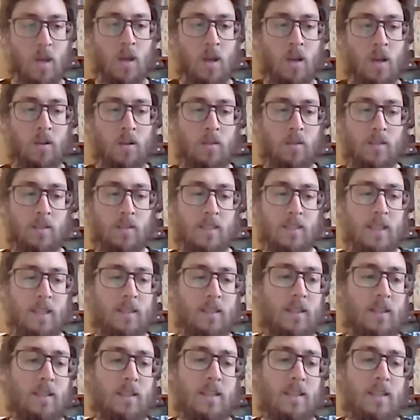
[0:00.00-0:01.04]
To sit
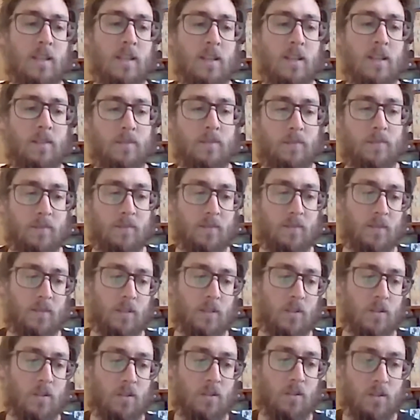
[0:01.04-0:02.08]
is enough.
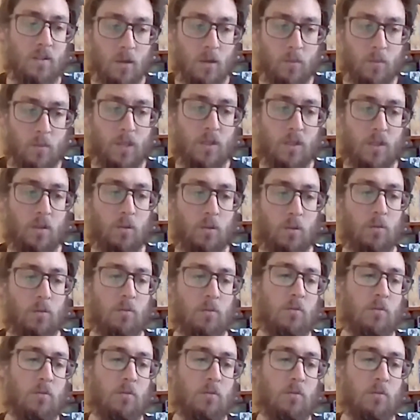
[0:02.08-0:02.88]
So we do.